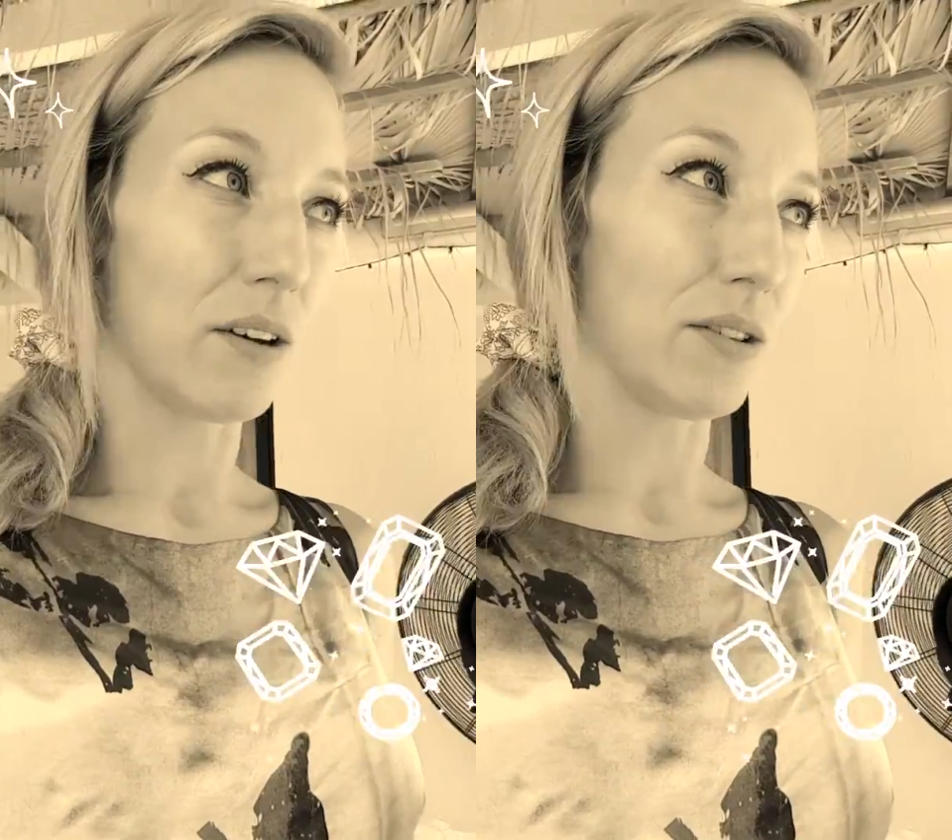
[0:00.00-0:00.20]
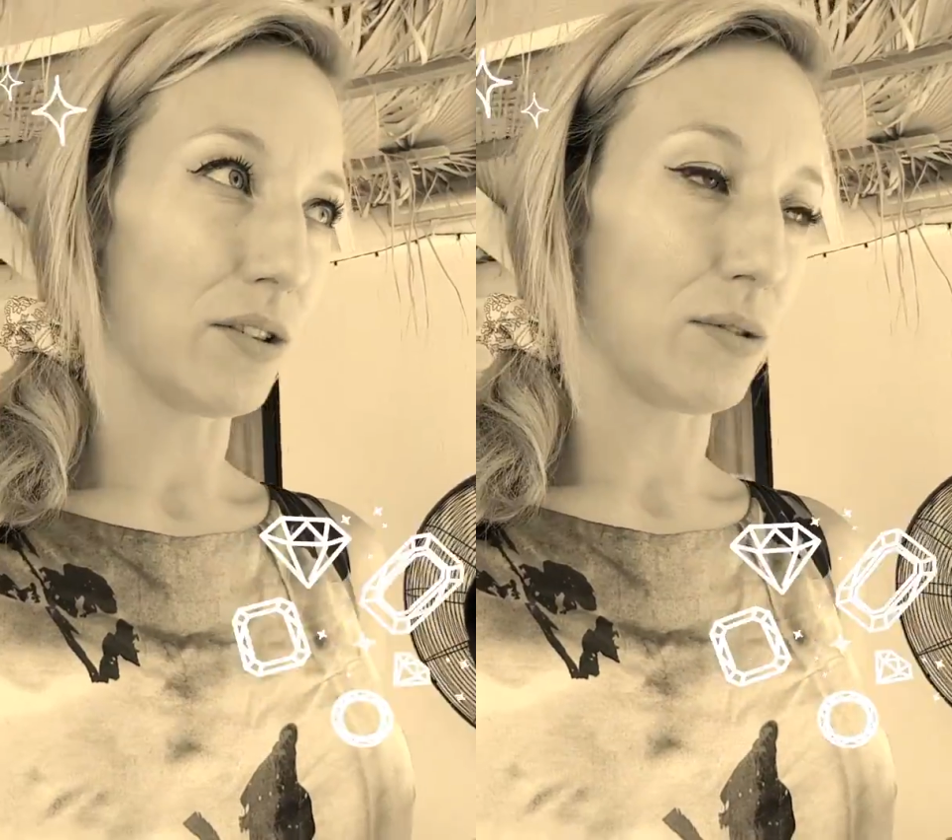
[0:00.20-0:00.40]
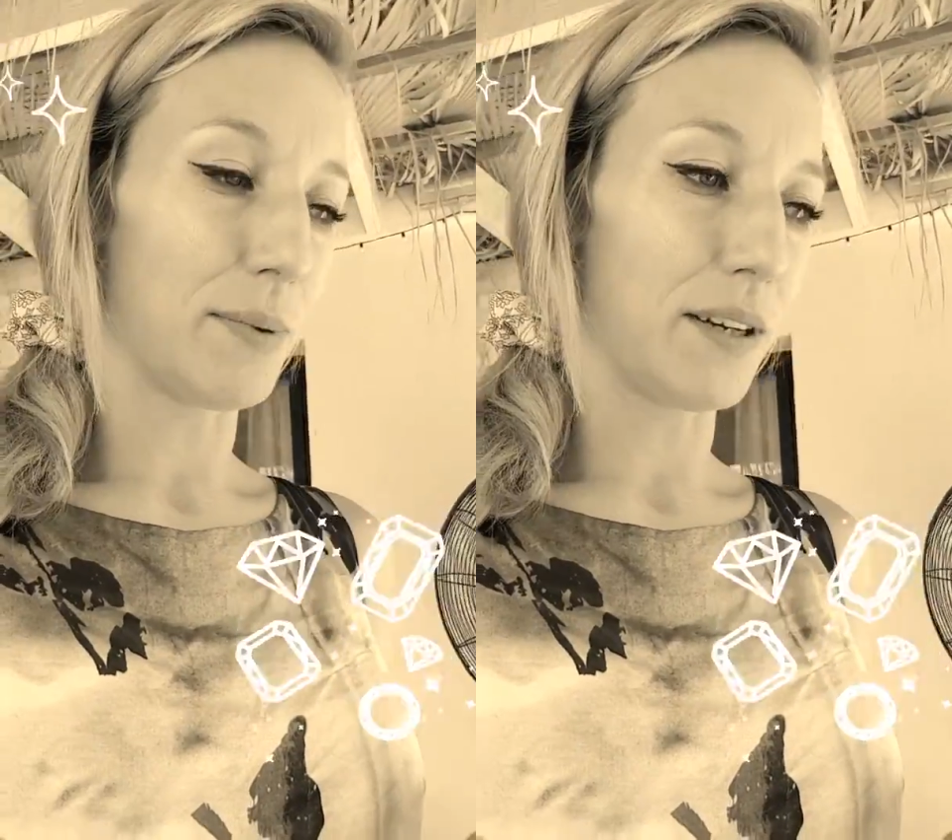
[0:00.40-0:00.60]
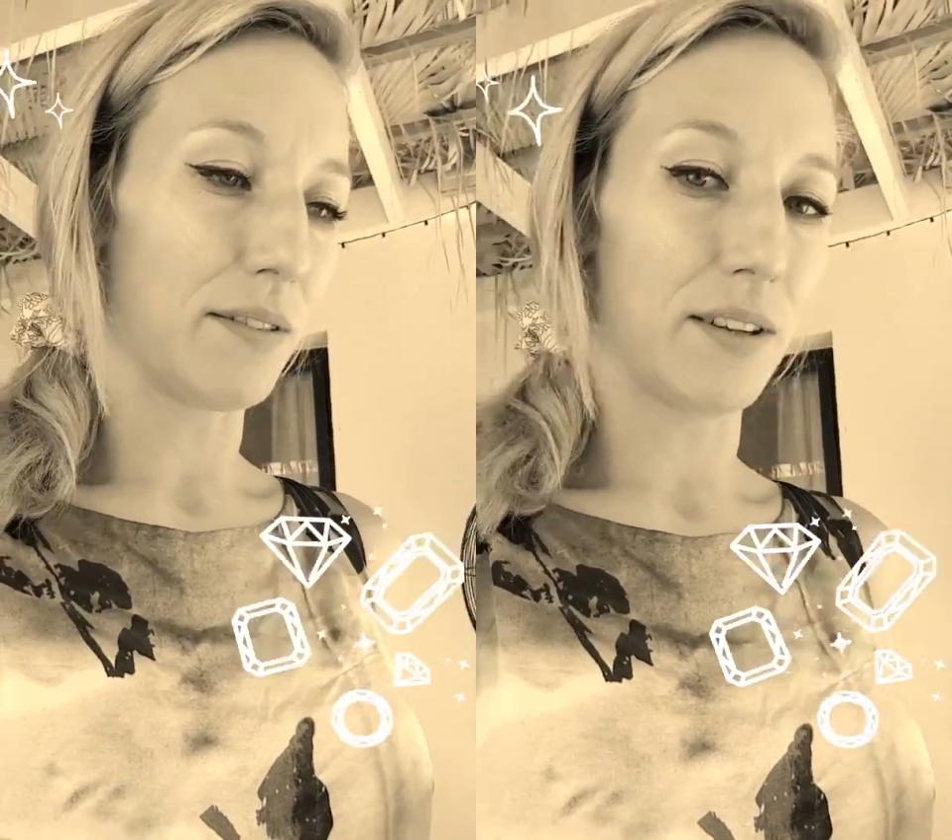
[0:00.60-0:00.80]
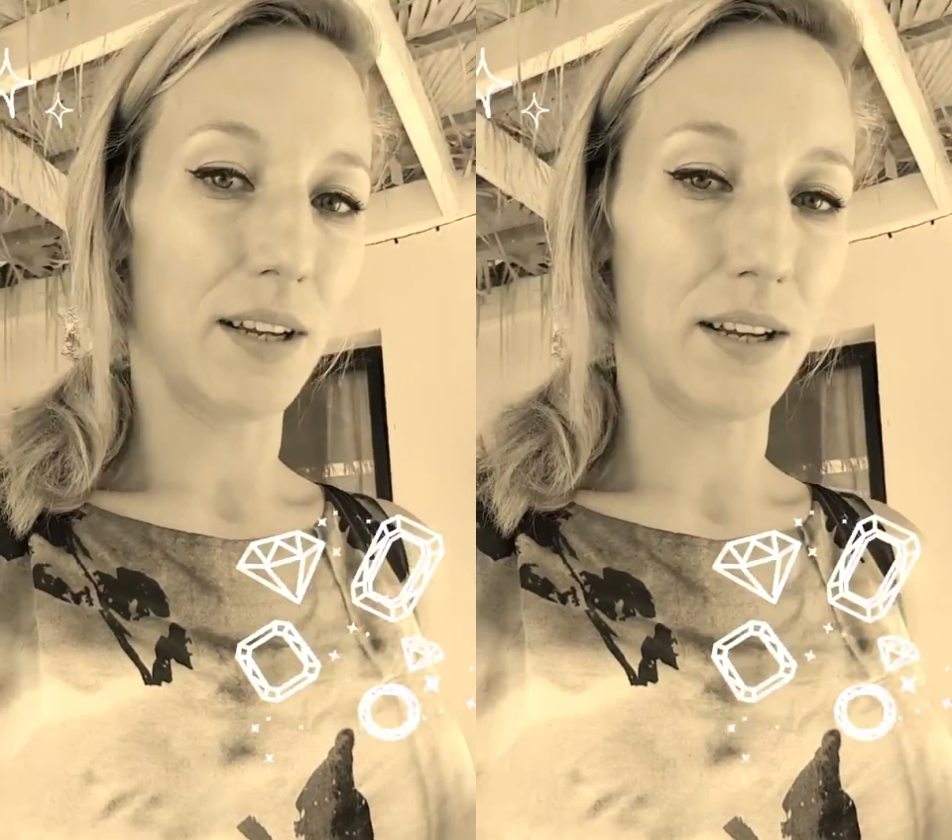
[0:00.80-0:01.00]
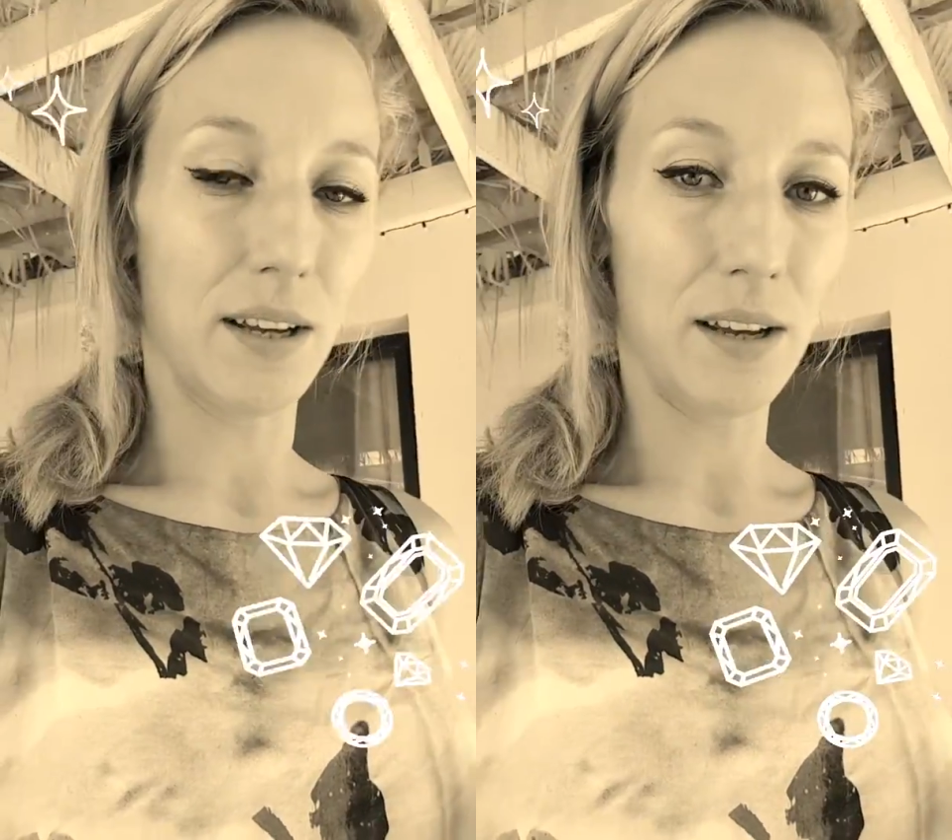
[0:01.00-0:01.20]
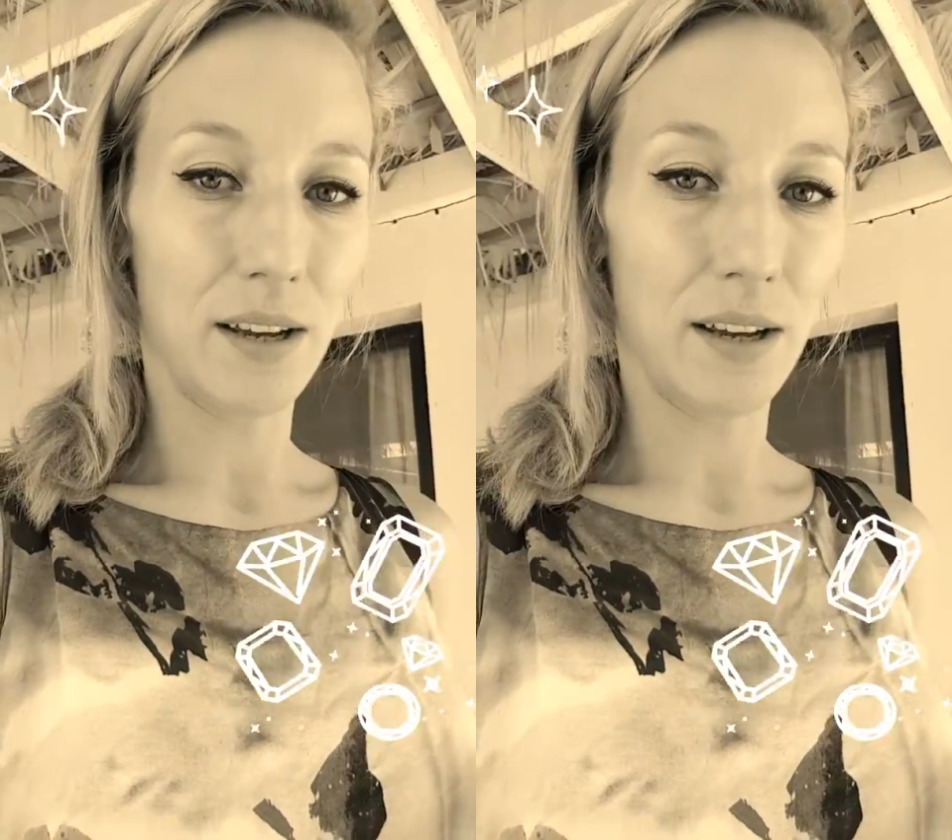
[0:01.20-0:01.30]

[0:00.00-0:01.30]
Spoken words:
conscious parenting,